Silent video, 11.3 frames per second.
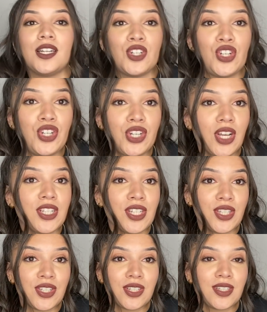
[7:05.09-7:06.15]

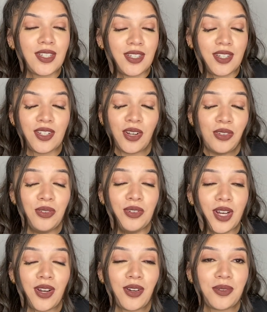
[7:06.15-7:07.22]
Just so you
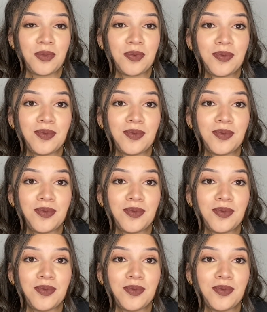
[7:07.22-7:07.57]
know.